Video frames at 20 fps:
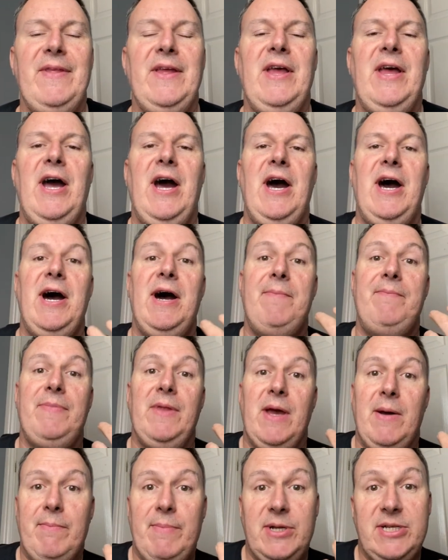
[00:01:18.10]

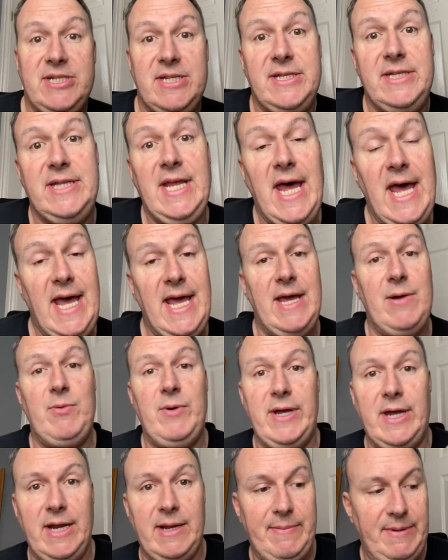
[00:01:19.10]
But today we're
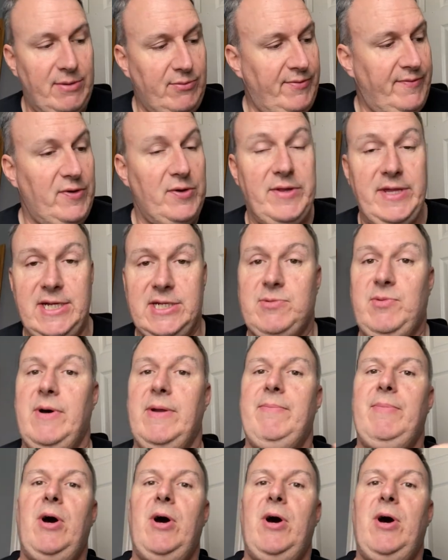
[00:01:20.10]
going to be reviewing this one.